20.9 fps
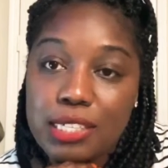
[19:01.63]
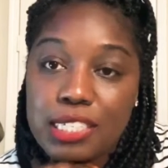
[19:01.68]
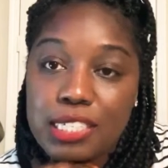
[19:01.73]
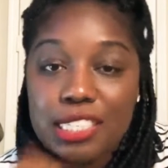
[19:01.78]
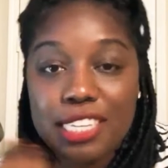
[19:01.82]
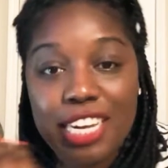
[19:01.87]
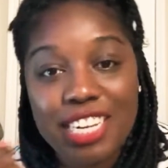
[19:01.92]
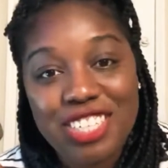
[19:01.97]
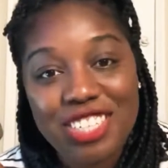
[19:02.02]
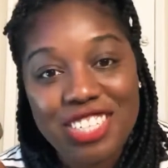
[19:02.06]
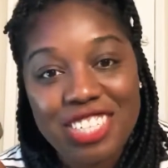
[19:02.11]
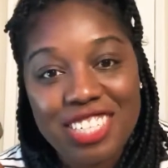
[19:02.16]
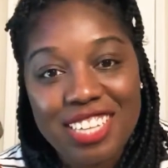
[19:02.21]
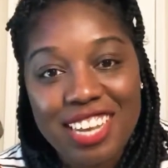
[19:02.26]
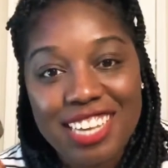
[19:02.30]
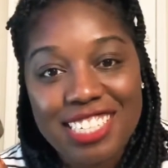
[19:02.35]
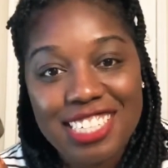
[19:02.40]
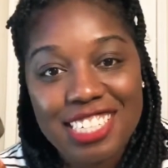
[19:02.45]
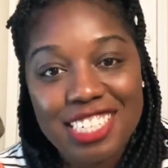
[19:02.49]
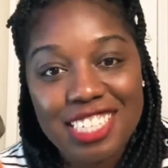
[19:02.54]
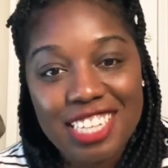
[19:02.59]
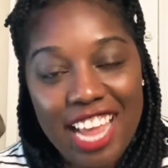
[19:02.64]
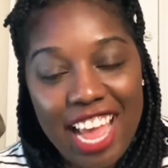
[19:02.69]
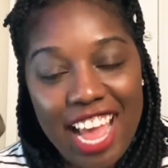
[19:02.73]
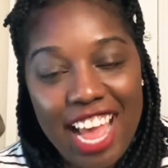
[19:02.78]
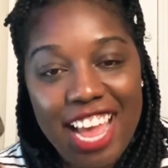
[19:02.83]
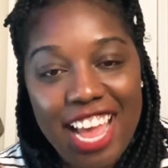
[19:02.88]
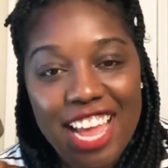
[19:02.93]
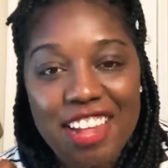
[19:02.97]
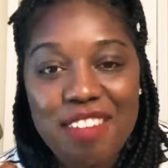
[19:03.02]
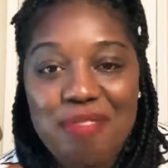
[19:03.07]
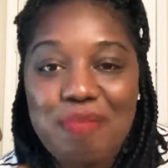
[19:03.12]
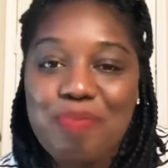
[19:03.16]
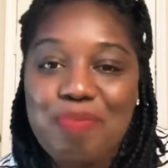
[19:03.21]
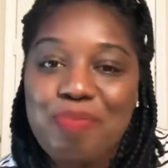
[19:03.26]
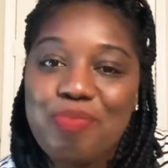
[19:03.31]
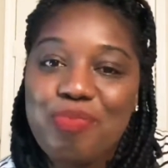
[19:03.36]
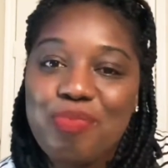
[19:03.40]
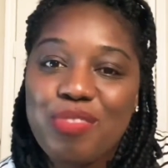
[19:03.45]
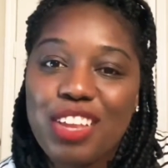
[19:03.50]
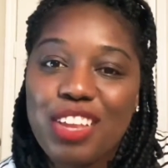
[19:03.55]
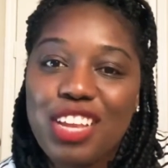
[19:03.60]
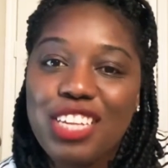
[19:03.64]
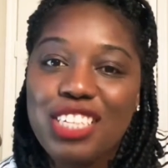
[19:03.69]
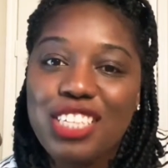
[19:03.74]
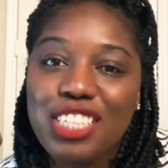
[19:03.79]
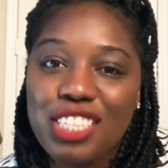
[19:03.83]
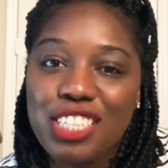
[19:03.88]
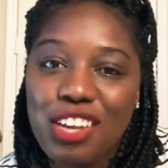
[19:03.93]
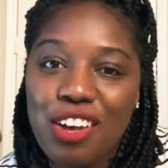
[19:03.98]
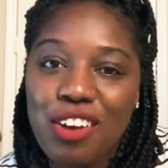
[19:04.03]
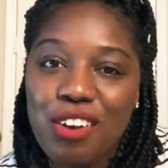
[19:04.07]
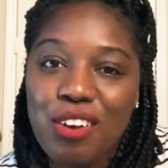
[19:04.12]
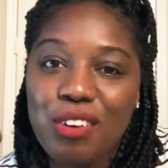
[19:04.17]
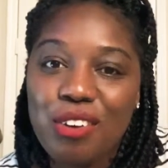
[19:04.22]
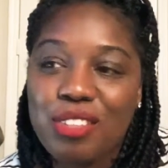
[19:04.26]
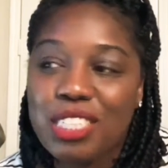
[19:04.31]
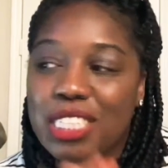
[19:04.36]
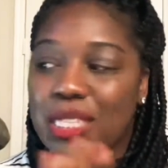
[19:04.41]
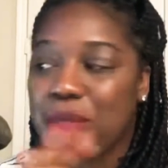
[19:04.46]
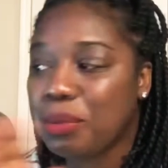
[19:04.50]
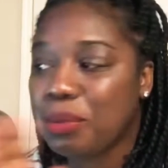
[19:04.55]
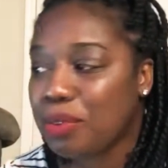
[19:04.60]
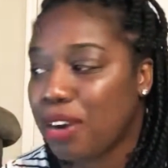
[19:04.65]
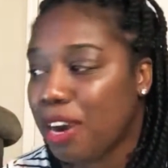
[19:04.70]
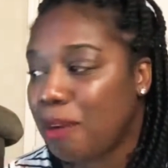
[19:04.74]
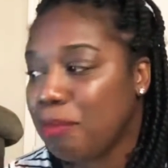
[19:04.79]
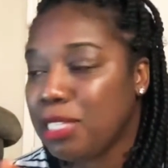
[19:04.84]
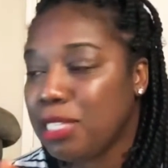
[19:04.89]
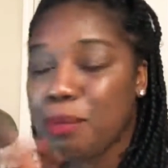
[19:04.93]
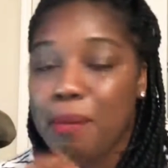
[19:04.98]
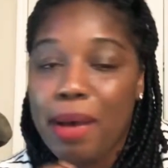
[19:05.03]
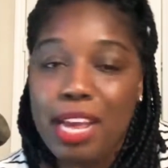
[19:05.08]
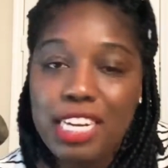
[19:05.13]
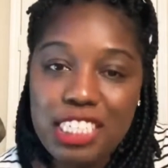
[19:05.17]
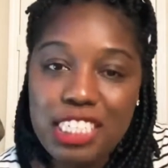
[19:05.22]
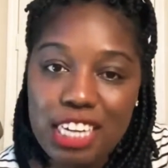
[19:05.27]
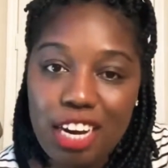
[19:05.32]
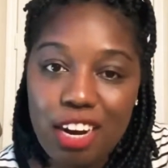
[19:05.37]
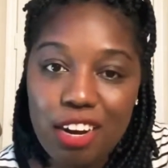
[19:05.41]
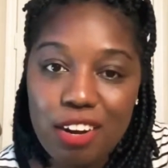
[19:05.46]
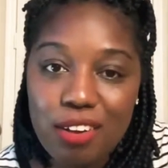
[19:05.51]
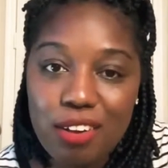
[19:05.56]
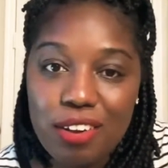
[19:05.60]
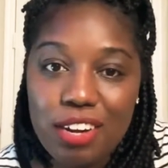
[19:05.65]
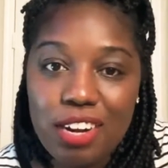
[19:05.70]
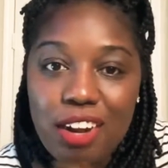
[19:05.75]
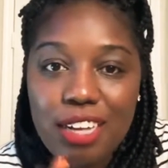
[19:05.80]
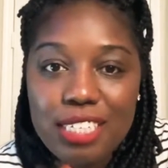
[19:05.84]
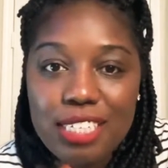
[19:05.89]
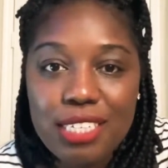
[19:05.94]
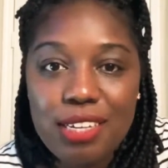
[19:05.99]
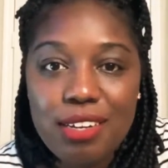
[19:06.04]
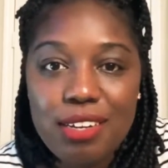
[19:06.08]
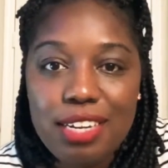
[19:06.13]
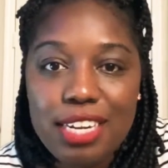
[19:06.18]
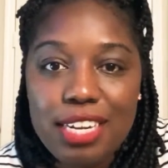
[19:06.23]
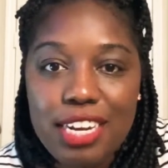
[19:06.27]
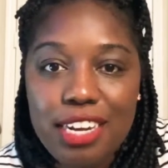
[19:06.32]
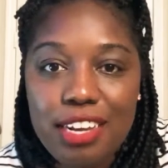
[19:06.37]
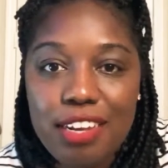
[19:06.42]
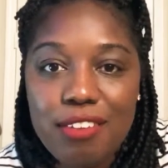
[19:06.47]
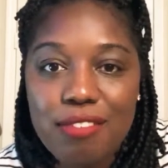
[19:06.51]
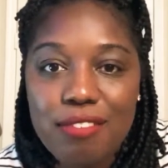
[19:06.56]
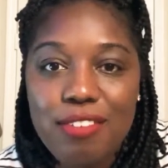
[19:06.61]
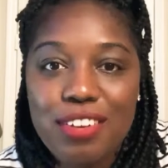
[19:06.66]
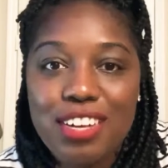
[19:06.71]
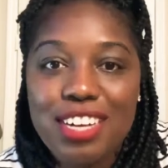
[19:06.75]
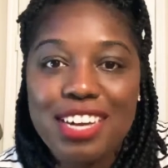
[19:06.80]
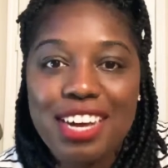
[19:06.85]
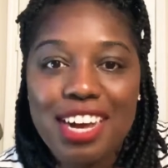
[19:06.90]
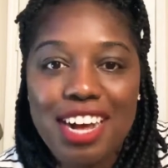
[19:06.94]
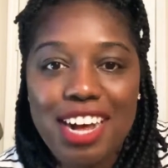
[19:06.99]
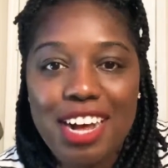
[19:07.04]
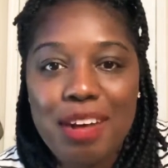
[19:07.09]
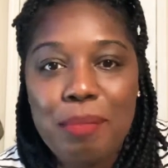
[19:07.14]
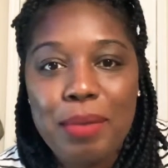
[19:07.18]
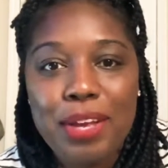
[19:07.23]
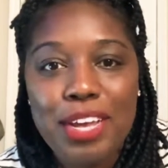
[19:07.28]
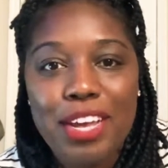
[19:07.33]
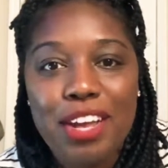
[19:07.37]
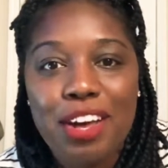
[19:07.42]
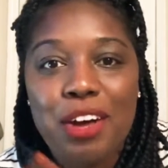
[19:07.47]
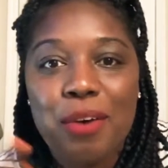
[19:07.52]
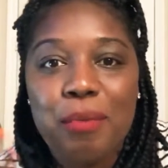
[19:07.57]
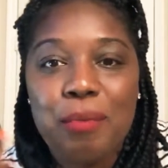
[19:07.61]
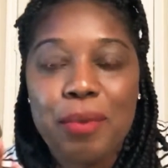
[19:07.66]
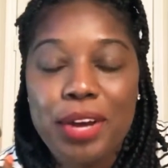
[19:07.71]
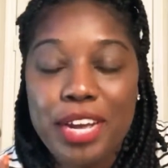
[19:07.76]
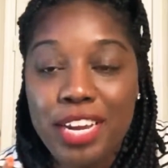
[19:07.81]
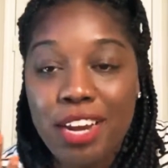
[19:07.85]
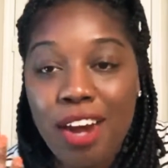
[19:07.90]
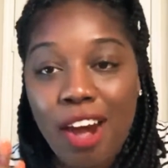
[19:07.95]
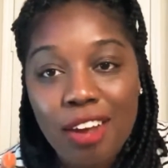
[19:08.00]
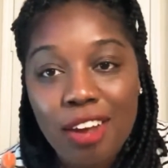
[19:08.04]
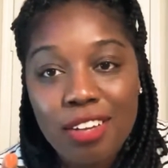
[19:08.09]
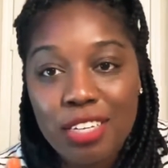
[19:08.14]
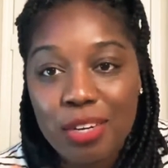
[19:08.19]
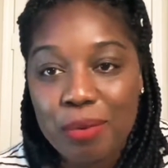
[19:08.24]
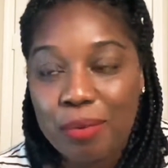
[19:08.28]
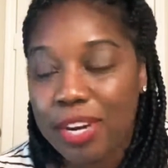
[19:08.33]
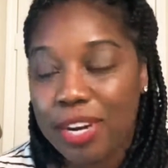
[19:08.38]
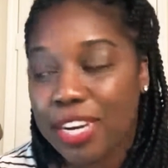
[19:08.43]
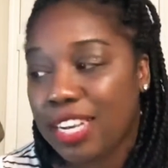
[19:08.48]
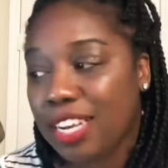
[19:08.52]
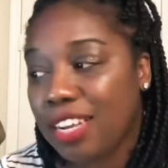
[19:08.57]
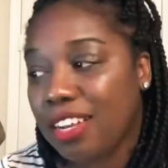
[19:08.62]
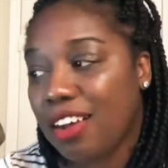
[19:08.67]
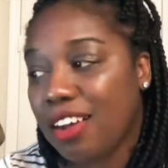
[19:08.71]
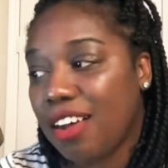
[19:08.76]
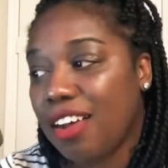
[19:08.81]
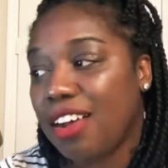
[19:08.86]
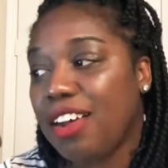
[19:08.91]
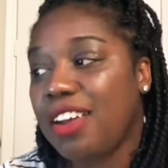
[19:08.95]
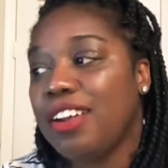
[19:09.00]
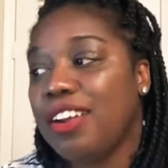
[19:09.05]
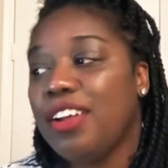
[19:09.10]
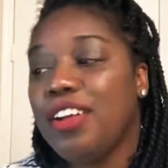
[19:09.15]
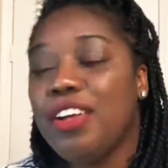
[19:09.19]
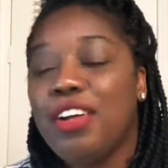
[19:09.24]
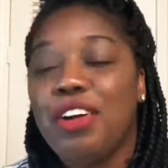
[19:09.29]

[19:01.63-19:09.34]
is an exercise in that. So subscribe to my channel, and also leave a comment on what y'all are working on.